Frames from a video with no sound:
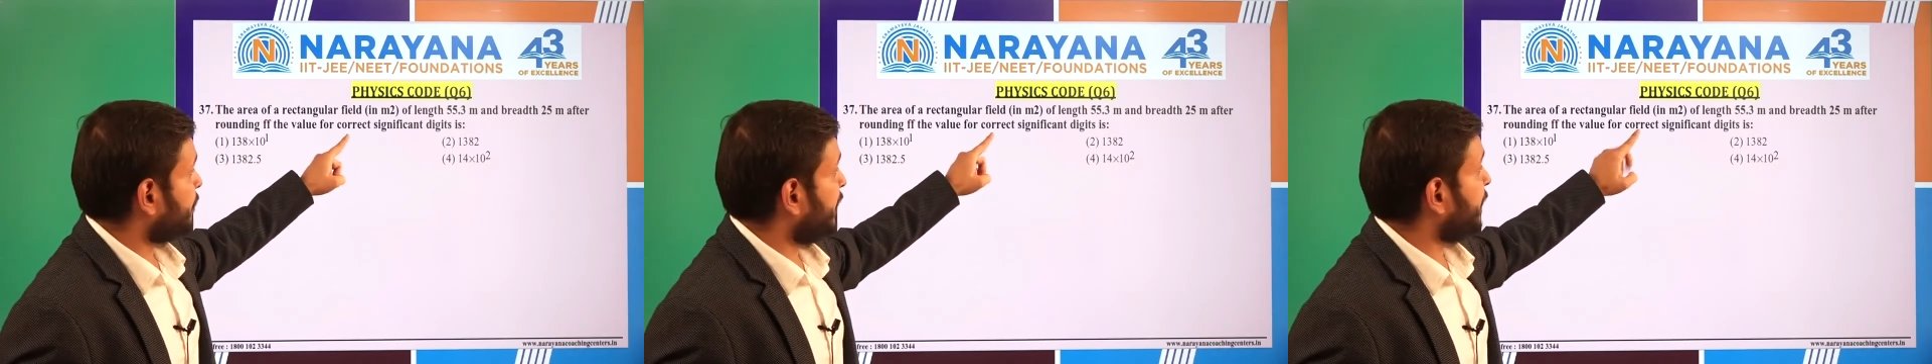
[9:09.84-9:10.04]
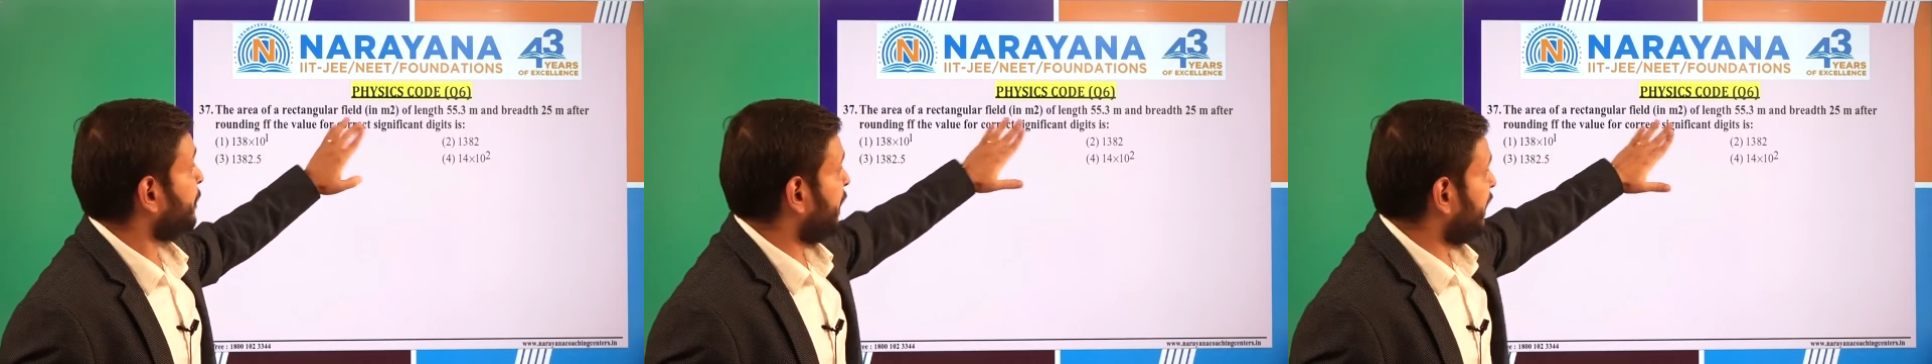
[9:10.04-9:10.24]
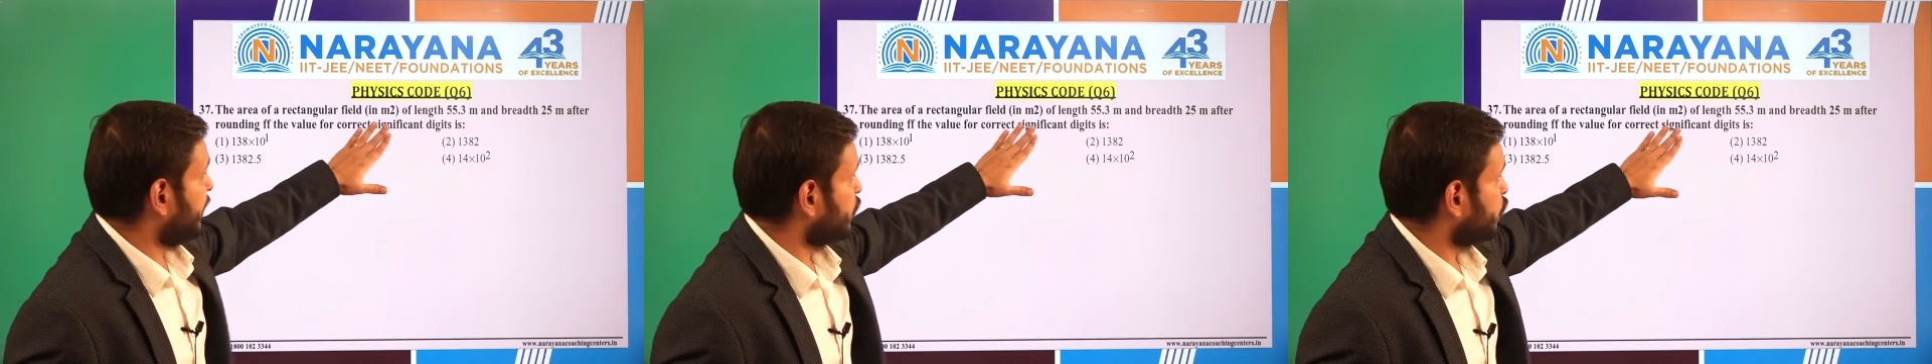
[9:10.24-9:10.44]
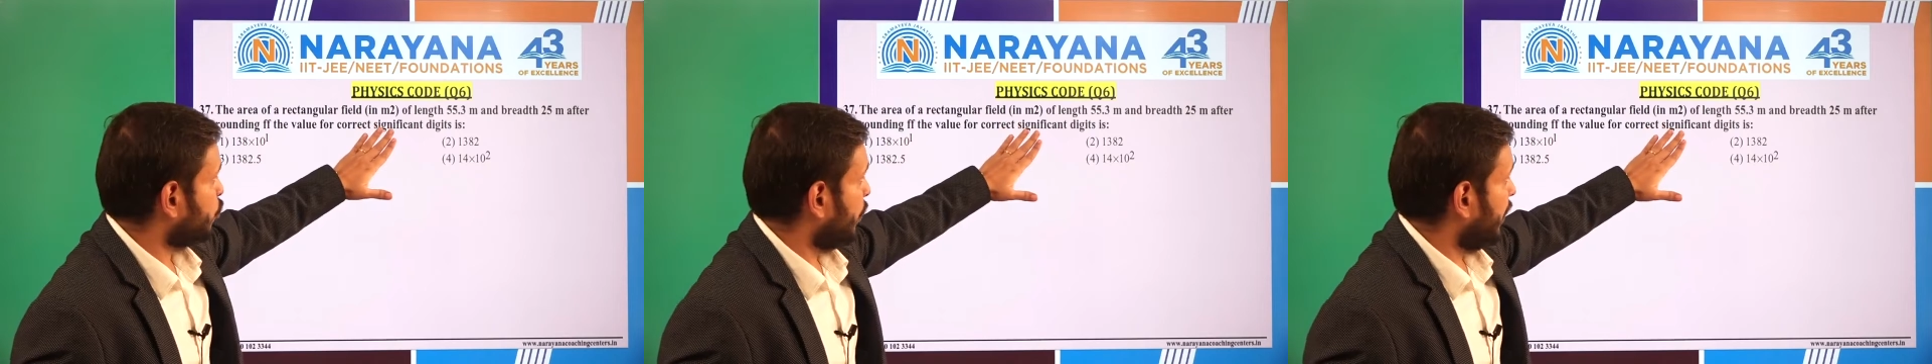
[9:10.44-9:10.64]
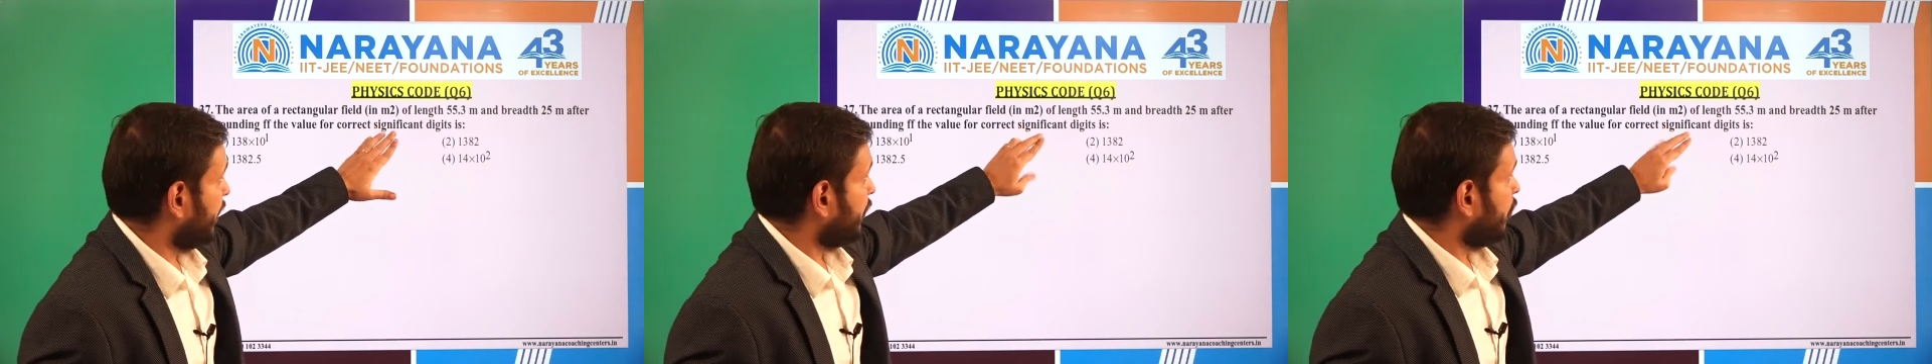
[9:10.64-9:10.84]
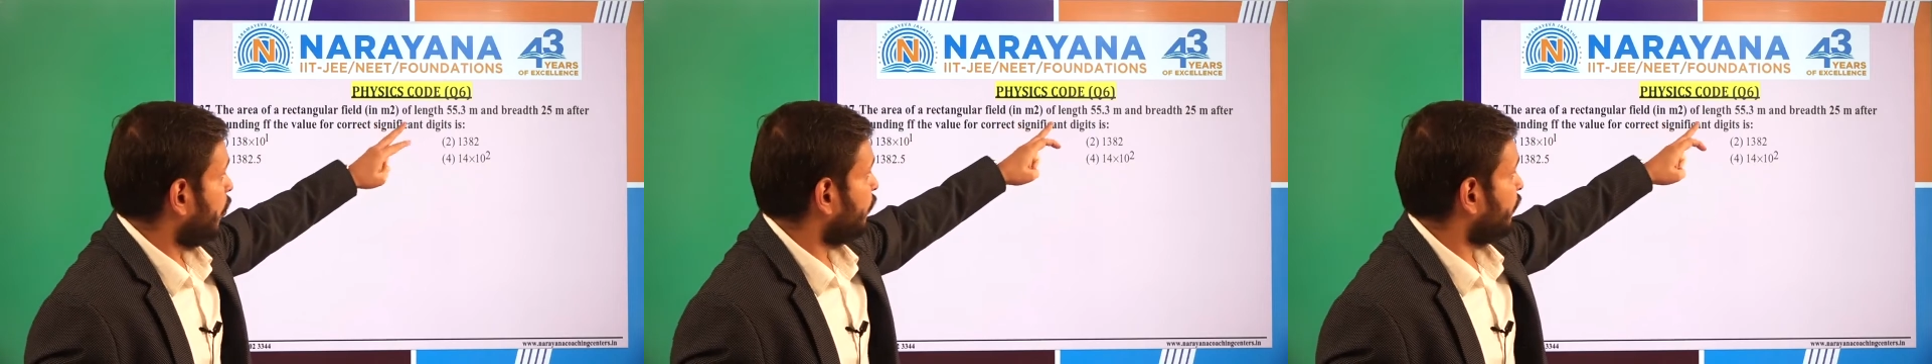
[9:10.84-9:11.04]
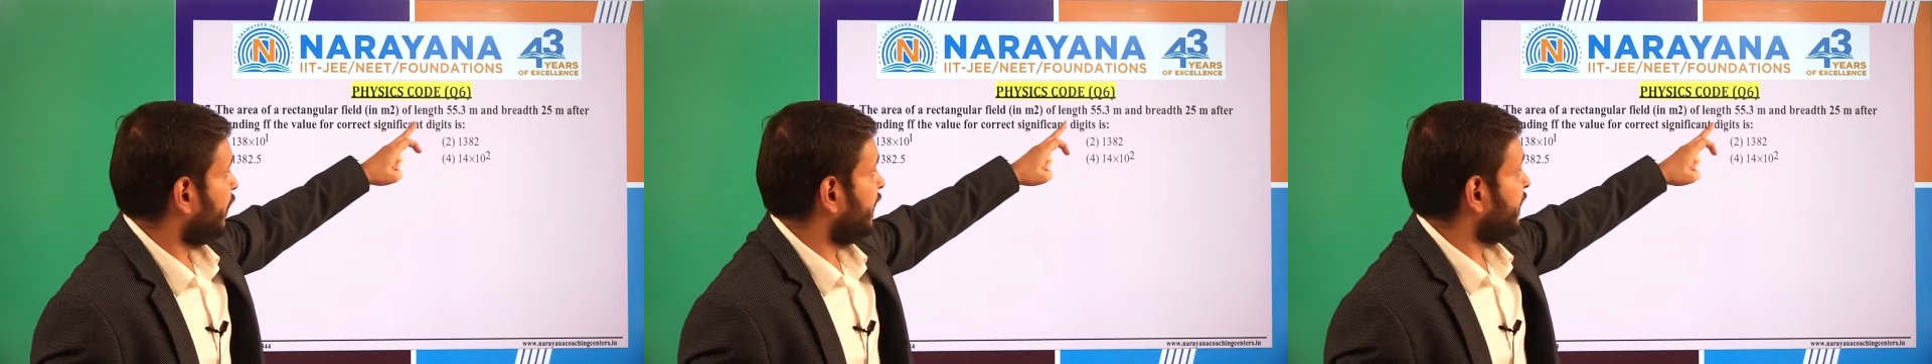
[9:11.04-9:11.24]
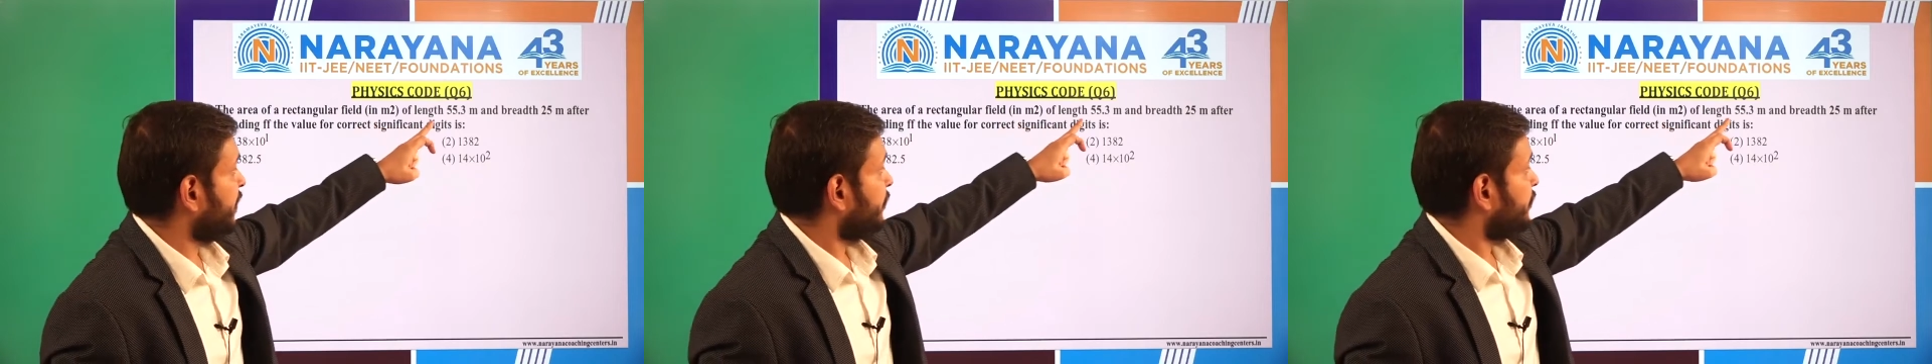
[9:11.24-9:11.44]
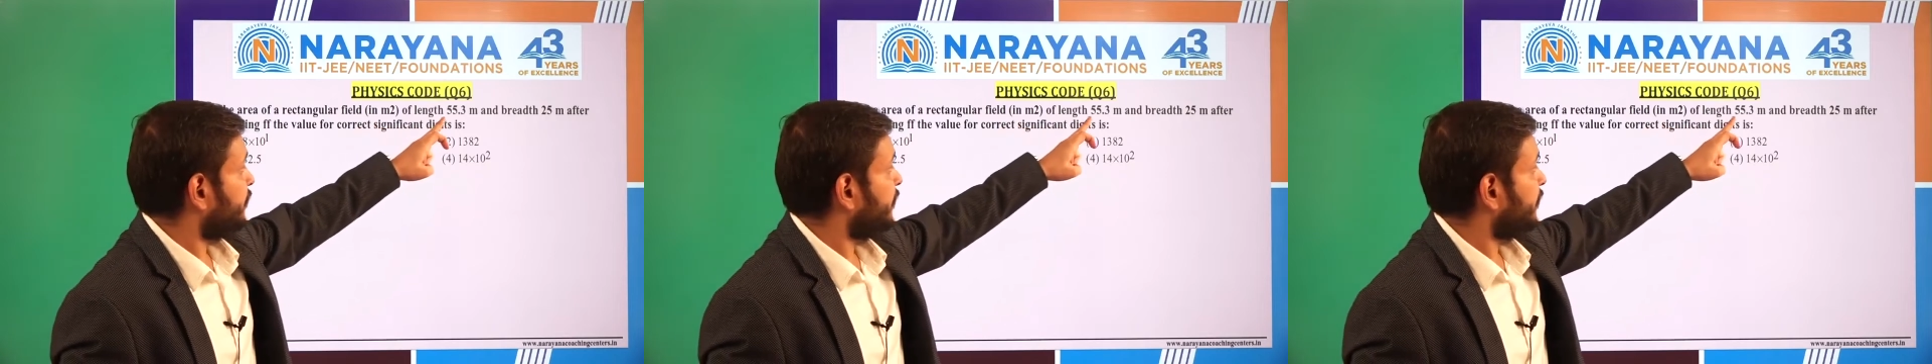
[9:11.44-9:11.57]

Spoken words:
in meter square of length